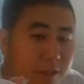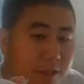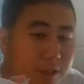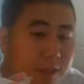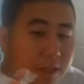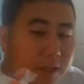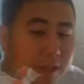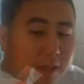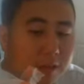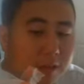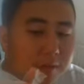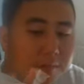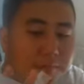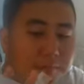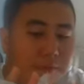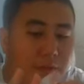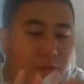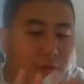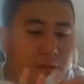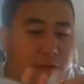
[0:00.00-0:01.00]
that we're
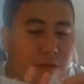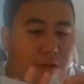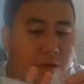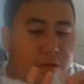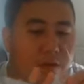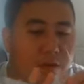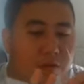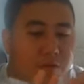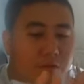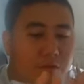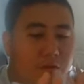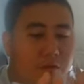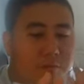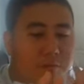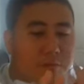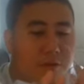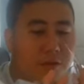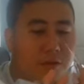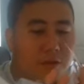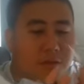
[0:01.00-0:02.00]
actually getting
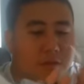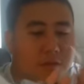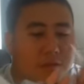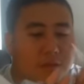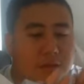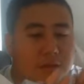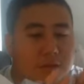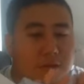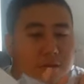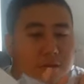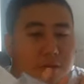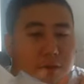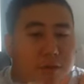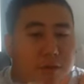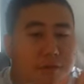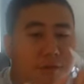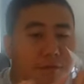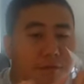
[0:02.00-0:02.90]
on those products.